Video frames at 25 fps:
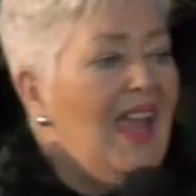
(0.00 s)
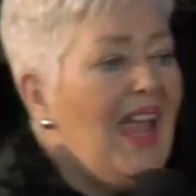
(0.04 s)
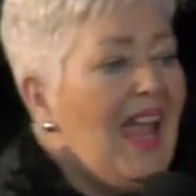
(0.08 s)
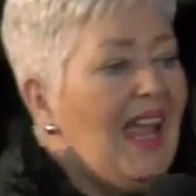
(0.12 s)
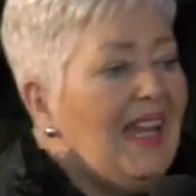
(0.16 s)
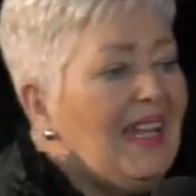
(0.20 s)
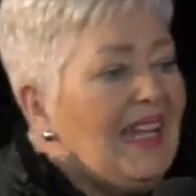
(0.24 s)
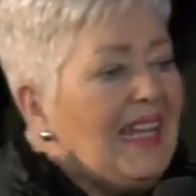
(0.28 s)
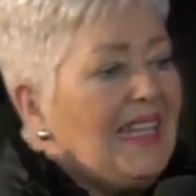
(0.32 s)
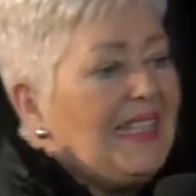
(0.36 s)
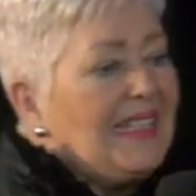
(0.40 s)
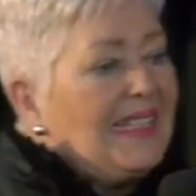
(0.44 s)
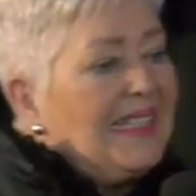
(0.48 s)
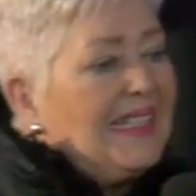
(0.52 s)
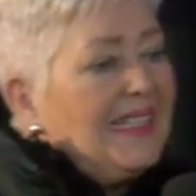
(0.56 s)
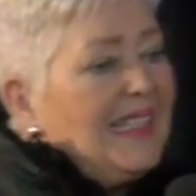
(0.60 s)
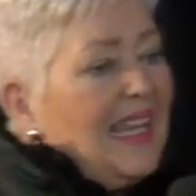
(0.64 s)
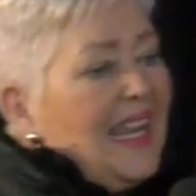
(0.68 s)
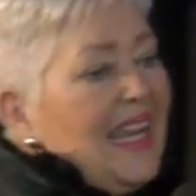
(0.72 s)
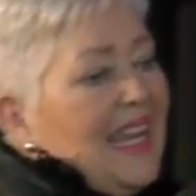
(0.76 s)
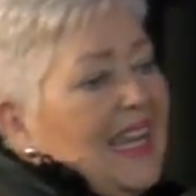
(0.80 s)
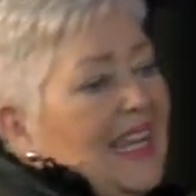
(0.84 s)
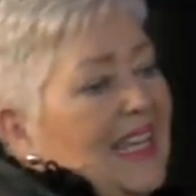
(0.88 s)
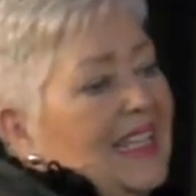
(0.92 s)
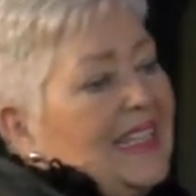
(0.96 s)
And He
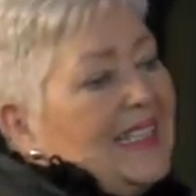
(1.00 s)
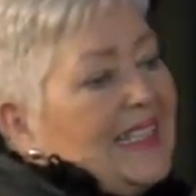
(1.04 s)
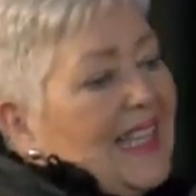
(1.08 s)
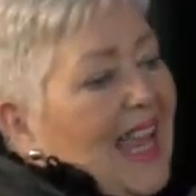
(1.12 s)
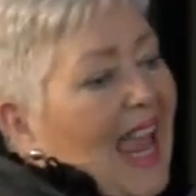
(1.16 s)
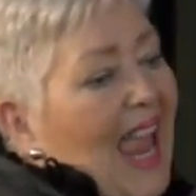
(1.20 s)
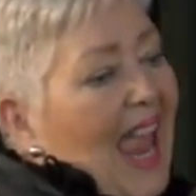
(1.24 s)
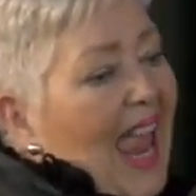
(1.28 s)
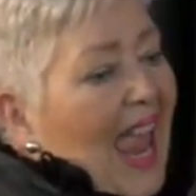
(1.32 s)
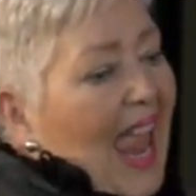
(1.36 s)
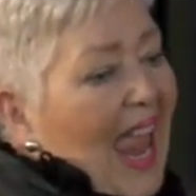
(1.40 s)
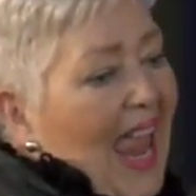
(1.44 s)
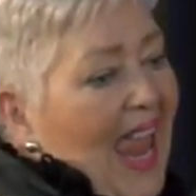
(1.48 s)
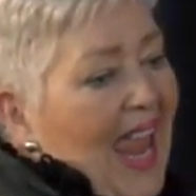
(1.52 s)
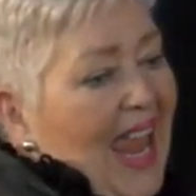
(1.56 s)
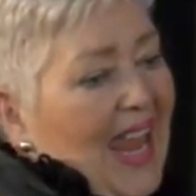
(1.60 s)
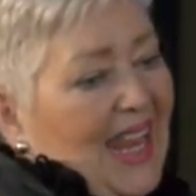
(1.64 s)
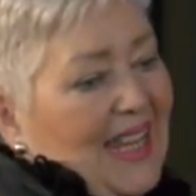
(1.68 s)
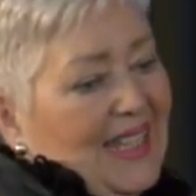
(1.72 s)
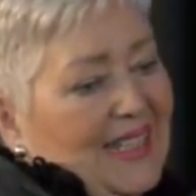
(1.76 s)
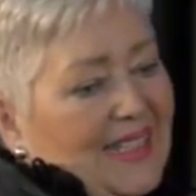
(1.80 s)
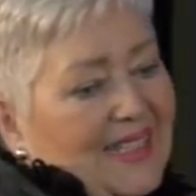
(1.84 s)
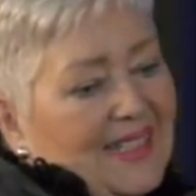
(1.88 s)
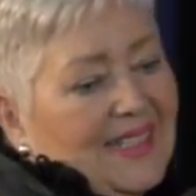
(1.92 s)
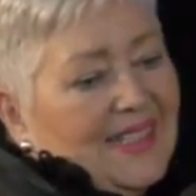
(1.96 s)
says,
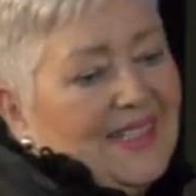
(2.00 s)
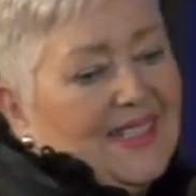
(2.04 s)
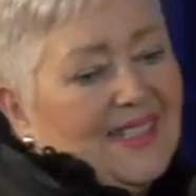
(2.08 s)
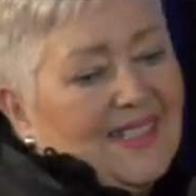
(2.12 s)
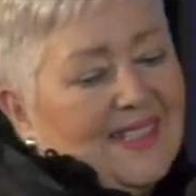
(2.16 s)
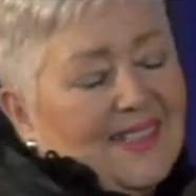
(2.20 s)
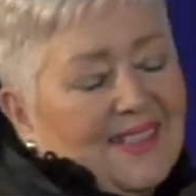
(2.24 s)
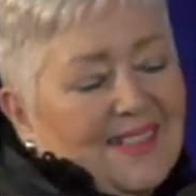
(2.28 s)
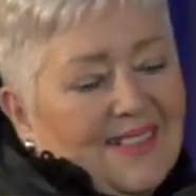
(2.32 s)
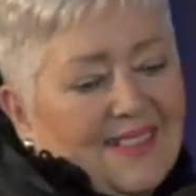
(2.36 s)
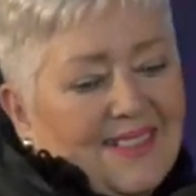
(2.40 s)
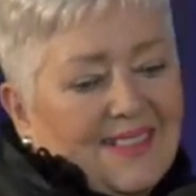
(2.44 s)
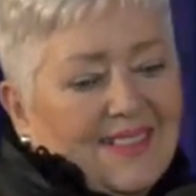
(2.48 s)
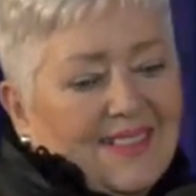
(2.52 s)
and